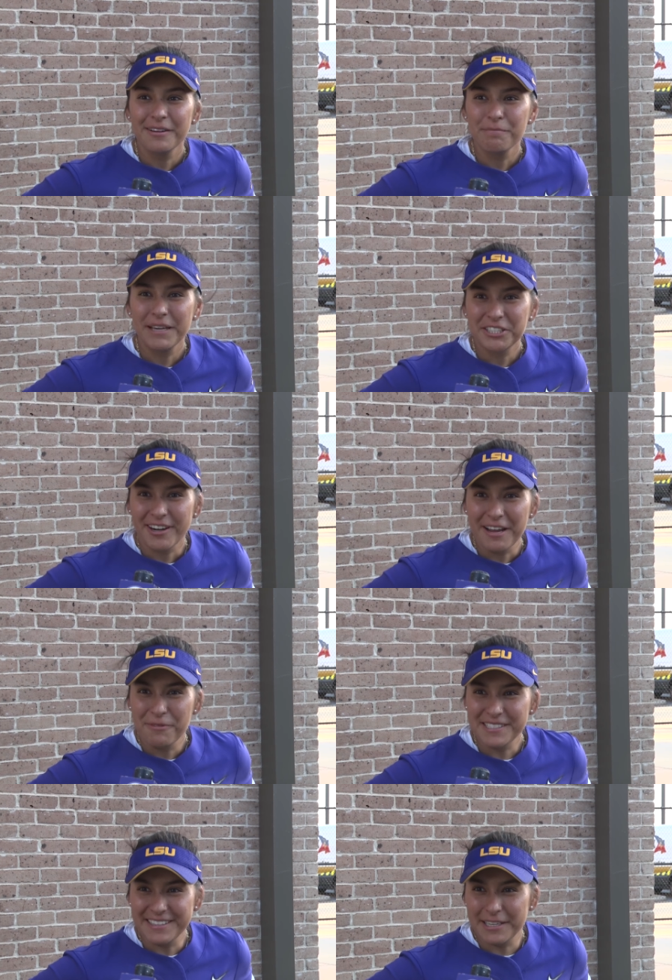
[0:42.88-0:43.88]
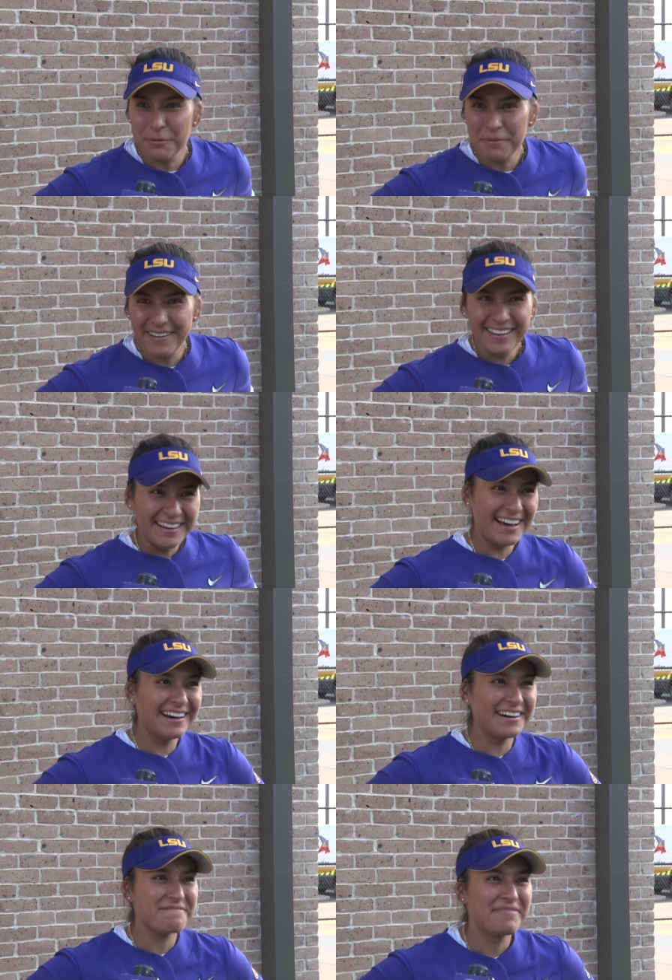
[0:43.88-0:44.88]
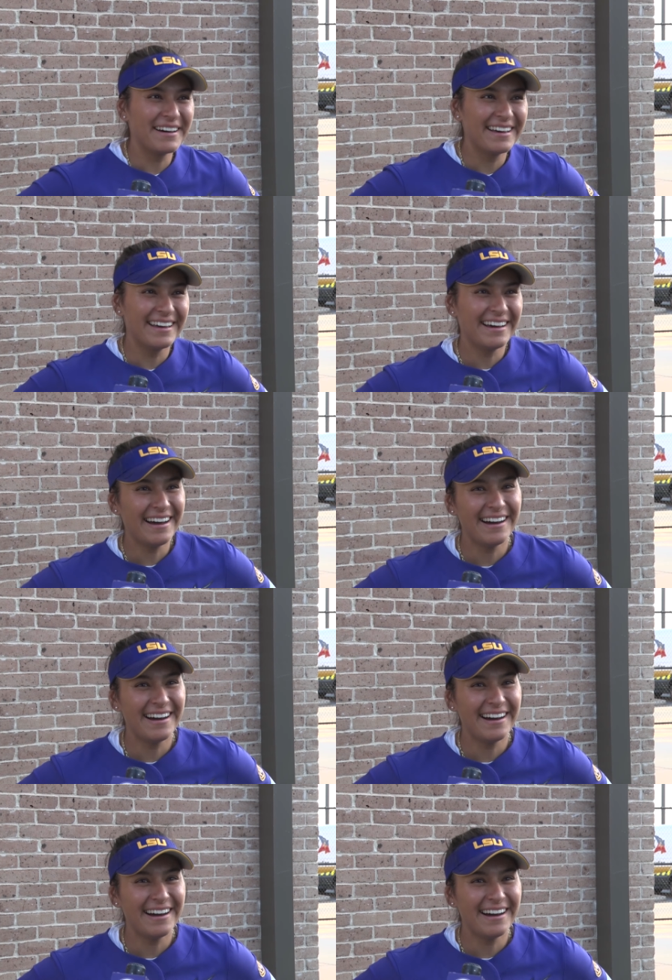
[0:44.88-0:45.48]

Make sure I wasn't the double play. But,